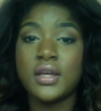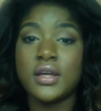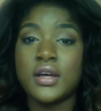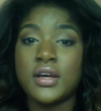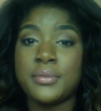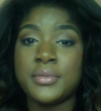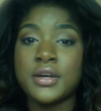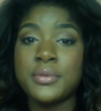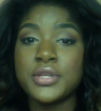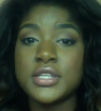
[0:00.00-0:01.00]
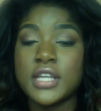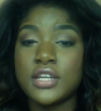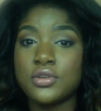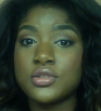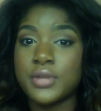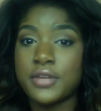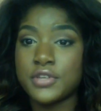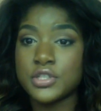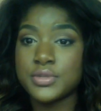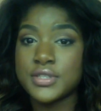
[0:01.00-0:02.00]
A couple things that I noticed when I
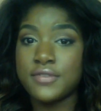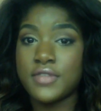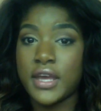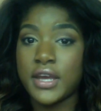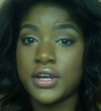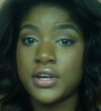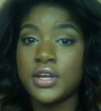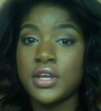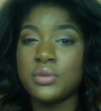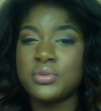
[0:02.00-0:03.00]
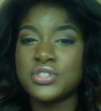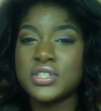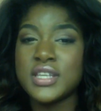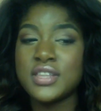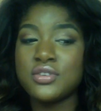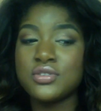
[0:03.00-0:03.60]
first received the hair was just that